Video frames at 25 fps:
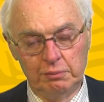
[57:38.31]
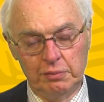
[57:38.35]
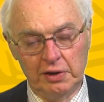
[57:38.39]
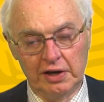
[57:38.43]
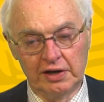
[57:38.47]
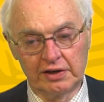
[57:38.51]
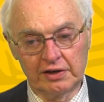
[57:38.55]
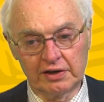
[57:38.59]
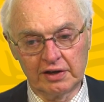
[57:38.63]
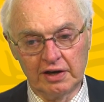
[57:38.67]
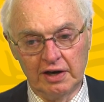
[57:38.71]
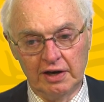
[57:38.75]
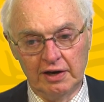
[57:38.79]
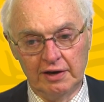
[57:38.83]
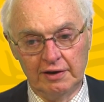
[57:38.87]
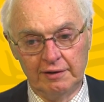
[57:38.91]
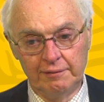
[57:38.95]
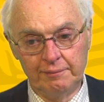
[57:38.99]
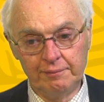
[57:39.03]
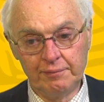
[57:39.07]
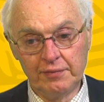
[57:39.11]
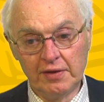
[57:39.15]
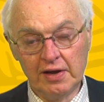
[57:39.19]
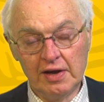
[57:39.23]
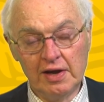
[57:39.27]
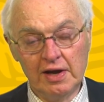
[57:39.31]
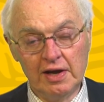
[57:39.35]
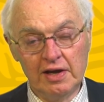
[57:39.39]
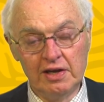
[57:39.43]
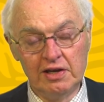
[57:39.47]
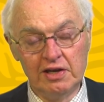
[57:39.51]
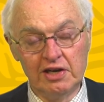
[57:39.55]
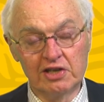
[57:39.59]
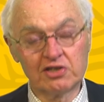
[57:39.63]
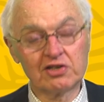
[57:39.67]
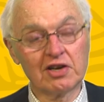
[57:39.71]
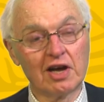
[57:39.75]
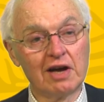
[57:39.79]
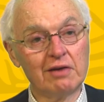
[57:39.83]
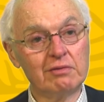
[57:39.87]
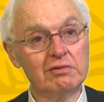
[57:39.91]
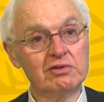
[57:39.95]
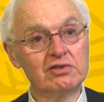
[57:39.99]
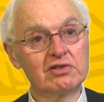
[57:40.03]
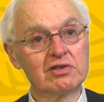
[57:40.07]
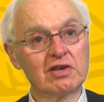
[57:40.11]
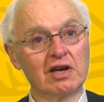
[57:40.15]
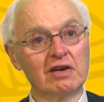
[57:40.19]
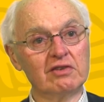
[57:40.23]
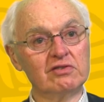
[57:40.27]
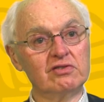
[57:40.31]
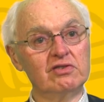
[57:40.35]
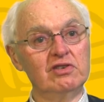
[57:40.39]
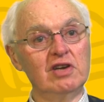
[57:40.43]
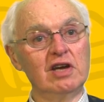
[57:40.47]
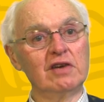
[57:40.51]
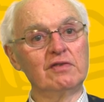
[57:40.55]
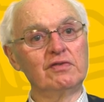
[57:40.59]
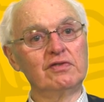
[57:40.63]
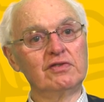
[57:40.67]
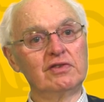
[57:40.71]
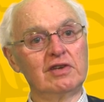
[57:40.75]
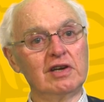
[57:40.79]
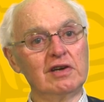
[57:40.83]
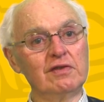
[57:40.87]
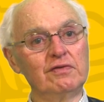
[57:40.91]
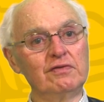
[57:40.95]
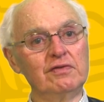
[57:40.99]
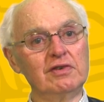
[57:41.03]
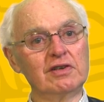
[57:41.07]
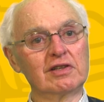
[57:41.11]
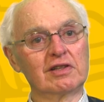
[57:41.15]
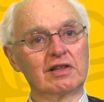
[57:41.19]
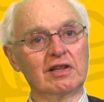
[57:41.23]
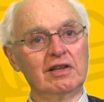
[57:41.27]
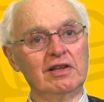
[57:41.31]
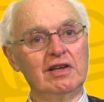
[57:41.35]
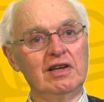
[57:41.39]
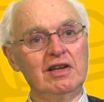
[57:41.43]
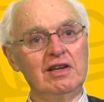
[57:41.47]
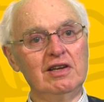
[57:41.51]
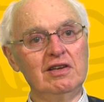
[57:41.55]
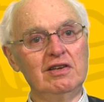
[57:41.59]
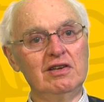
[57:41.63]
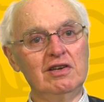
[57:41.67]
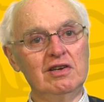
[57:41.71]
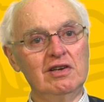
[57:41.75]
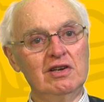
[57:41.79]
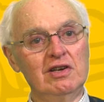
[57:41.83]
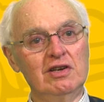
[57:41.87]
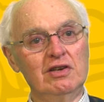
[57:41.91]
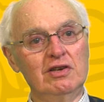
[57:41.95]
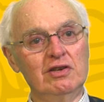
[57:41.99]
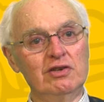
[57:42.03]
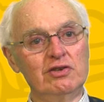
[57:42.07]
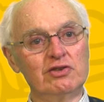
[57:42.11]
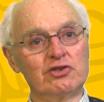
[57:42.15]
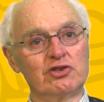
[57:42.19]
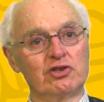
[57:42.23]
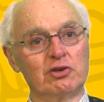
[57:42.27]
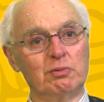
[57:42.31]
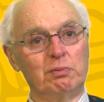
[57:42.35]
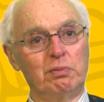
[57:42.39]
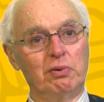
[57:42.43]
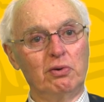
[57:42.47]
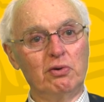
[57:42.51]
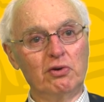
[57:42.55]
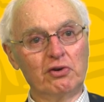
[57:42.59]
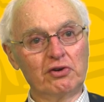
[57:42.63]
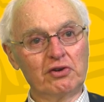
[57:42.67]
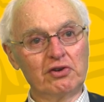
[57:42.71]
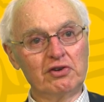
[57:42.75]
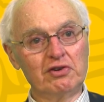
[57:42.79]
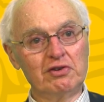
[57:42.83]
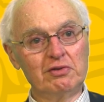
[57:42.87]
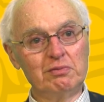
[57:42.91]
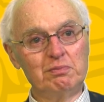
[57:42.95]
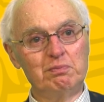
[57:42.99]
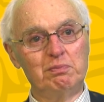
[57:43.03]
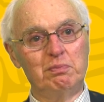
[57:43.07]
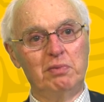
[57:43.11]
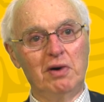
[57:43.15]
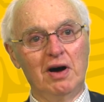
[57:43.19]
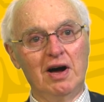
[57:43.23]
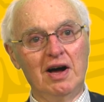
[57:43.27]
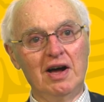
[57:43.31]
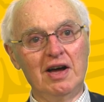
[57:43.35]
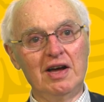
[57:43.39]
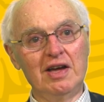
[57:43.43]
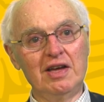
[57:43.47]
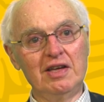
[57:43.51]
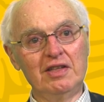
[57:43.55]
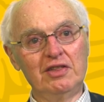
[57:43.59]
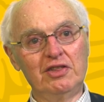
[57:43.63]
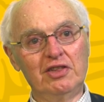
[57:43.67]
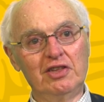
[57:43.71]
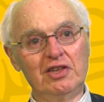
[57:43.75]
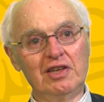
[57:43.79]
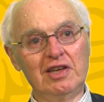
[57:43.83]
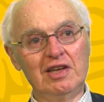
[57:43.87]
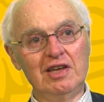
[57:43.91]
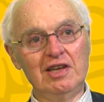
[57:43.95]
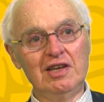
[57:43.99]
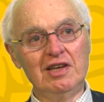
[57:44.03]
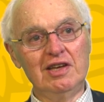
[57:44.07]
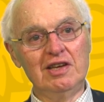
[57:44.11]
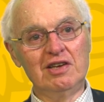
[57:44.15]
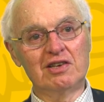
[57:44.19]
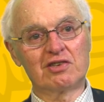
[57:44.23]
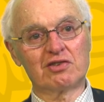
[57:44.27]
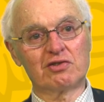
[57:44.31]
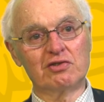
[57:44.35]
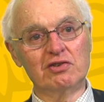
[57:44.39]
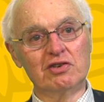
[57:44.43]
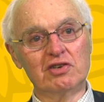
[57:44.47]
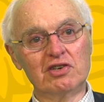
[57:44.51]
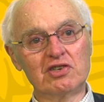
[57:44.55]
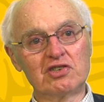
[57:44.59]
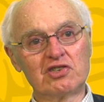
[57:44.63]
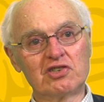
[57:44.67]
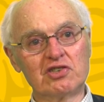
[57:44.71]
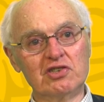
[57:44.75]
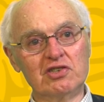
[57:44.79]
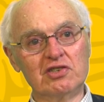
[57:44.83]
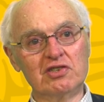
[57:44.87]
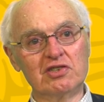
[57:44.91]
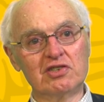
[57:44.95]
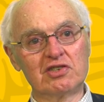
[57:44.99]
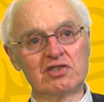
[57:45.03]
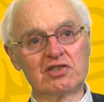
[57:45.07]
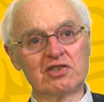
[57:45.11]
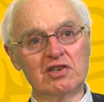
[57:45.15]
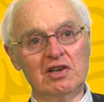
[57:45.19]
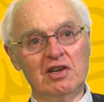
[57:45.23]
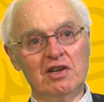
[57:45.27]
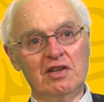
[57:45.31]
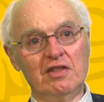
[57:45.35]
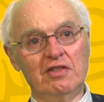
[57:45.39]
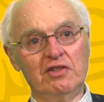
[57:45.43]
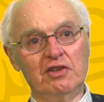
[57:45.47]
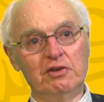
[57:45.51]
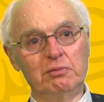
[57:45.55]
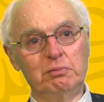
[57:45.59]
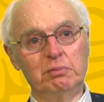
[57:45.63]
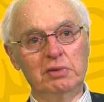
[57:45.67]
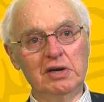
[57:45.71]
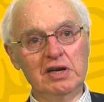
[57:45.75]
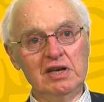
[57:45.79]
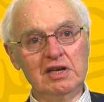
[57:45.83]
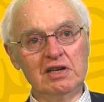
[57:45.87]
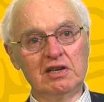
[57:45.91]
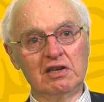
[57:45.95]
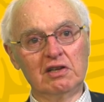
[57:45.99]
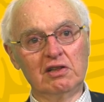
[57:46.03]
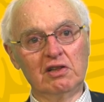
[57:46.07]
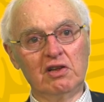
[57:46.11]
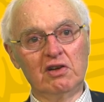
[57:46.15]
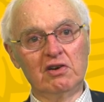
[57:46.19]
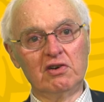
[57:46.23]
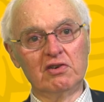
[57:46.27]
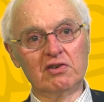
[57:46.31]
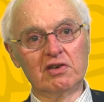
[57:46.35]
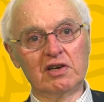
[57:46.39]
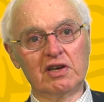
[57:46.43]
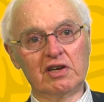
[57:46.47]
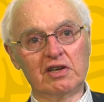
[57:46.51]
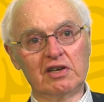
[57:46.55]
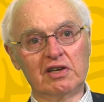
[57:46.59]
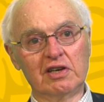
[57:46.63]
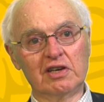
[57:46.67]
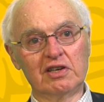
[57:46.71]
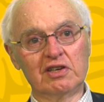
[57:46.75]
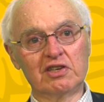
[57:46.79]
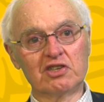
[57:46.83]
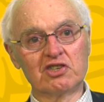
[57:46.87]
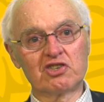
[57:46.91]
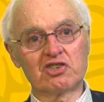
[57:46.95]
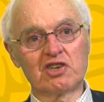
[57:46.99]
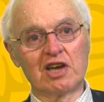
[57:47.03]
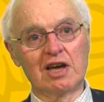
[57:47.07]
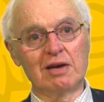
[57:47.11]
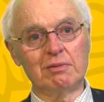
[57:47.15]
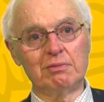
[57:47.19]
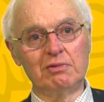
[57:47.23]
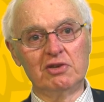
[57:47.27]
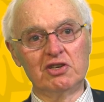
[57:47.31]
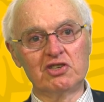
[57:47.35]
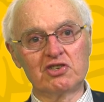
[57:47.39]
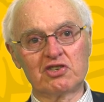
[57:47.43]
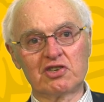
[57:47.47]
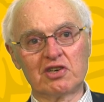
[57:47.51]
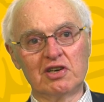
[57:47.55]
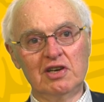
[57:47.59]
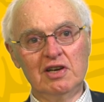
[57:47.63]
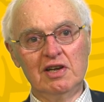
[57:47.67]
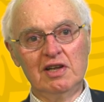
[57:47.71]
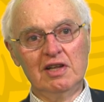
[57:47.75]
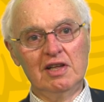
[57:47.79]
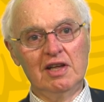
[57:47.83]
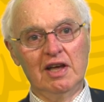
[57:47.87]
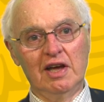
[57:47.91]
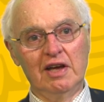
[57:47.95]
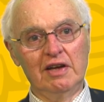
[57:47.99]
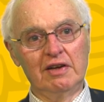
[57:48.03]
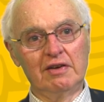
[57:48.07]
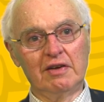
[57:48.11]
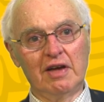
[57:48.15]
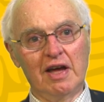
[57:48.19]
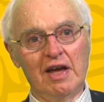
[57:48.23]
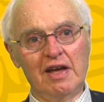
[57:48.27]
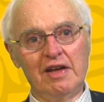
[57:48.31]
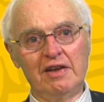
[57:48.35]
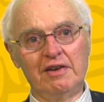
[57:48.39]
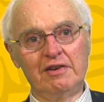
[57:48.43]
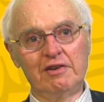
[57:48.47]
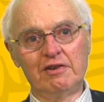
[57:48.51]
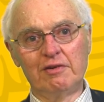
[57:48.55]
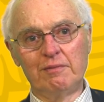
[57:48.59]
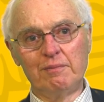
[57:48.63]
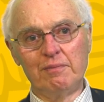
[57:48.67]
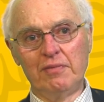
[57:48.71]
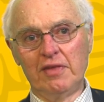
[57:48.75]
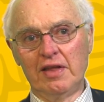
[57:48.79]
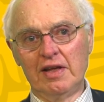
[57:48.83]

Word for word: But yes, I was definitely supported by the traditions that Bean and Long had established, and